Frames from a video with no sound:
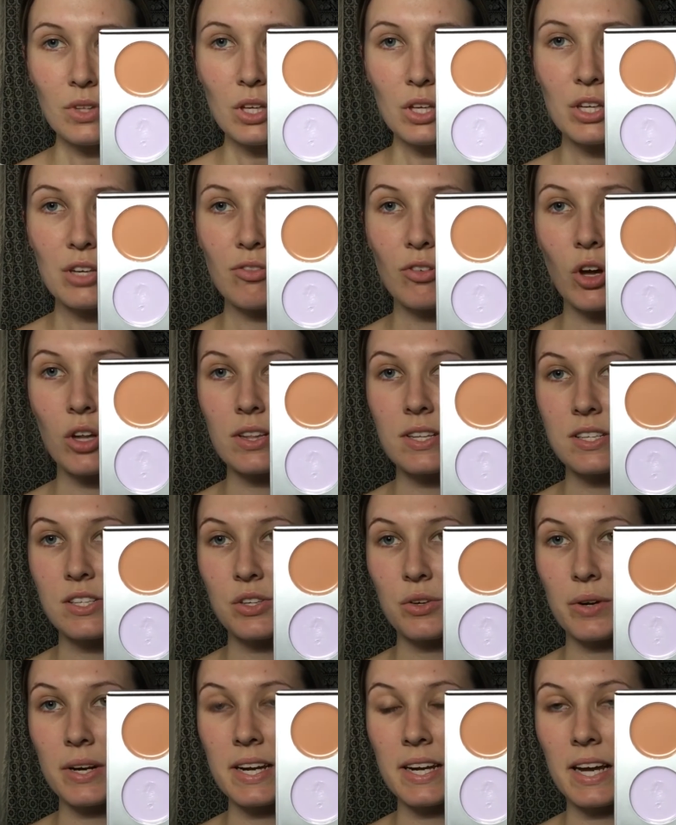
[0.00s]
You've got this
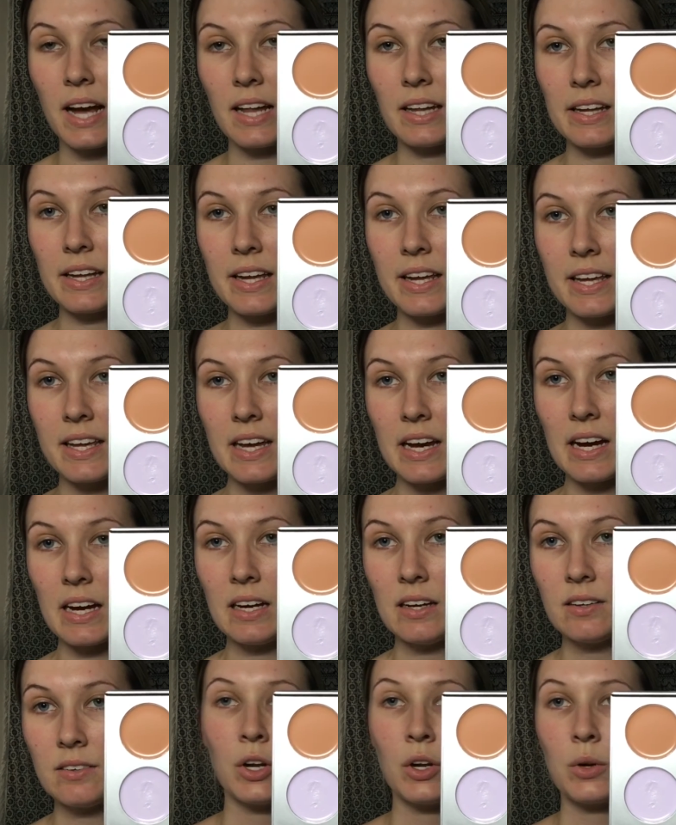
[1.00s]
green color here,